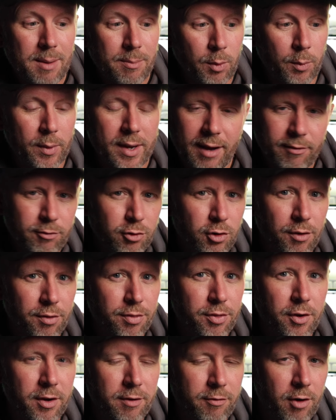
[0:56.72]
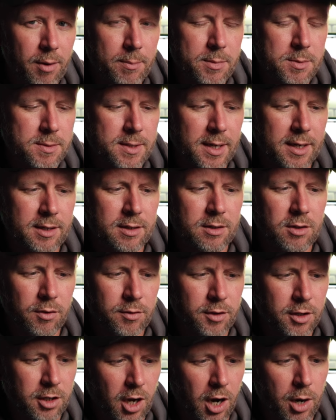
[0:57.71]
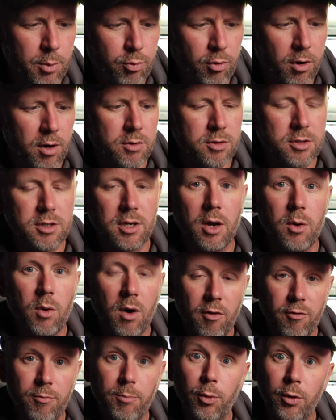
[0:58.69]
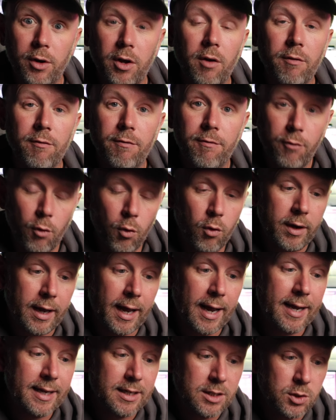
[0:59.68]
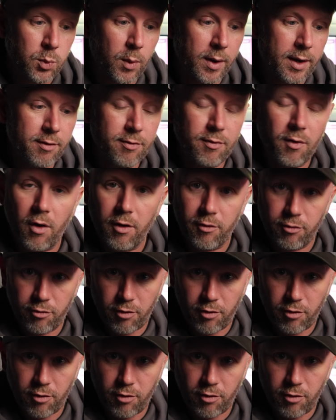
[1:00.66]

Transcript: but we haven't got 30 frames per second on the GoPro, so I've put it on 4K 25